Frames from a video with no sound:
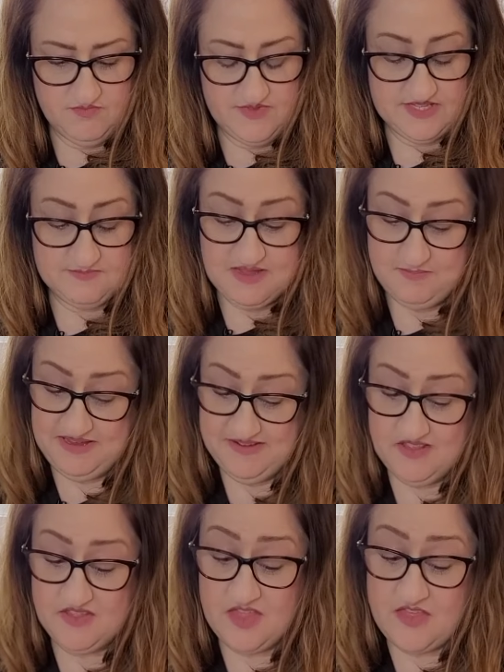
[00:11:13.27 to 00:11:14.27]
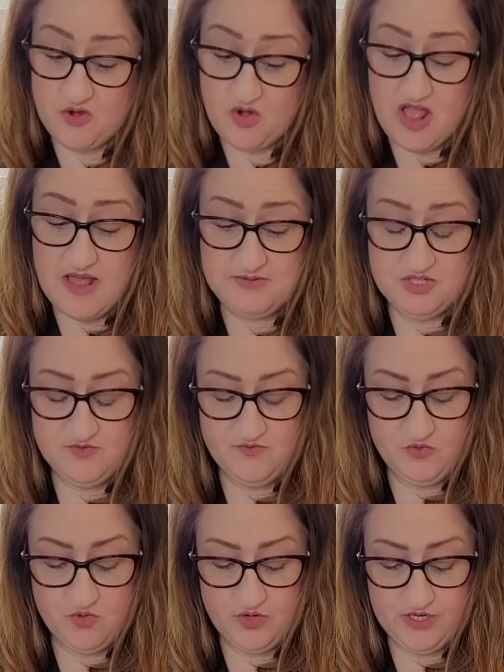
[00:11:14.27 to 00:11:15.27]
This might be an, another option
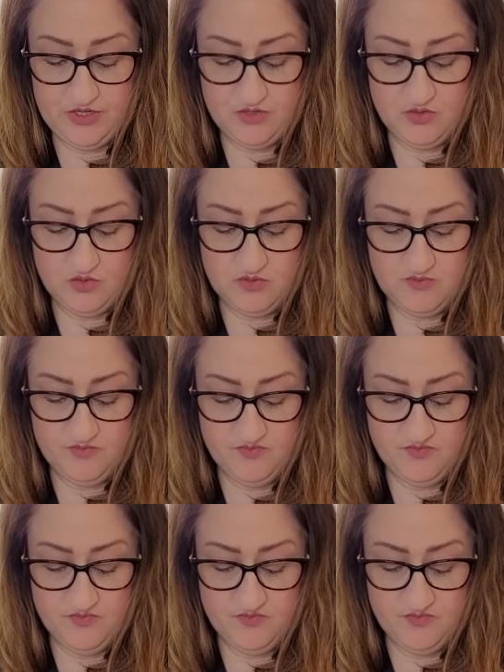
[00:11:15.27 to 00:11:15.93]
for you.